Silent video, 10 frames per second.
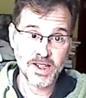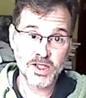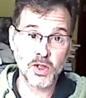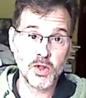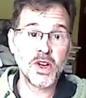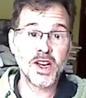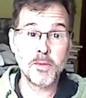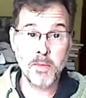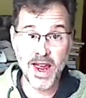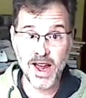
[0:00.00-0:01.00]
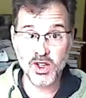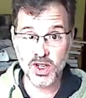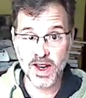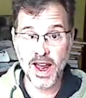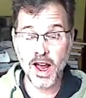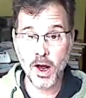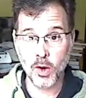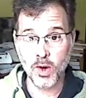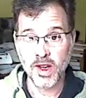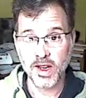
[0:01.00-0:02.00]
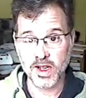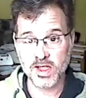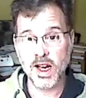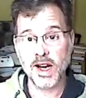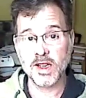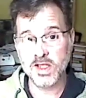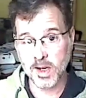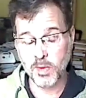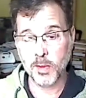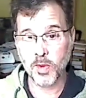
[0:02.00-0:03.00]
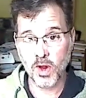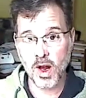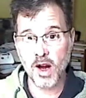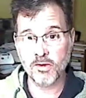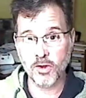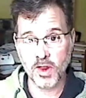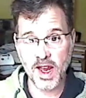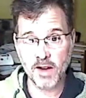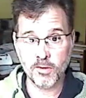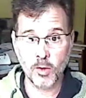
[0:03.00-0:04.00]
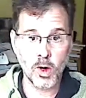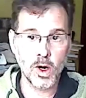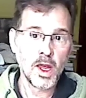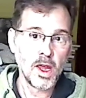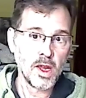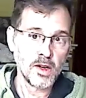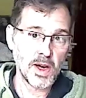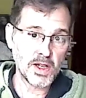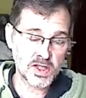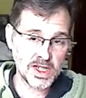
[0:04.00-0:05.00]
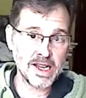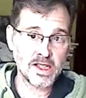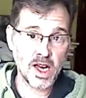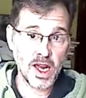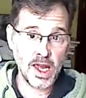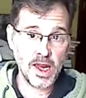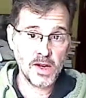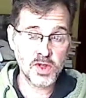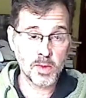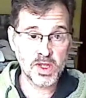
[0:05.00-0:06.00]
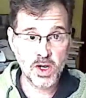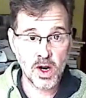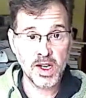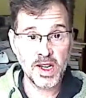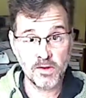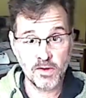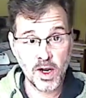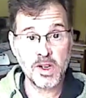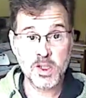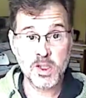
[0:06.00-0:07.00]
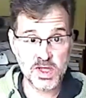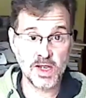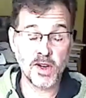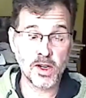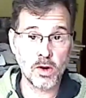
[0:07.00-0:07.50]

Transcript: So you can imagine how excited some people are for that, for not just anti-aging, but targeting very specific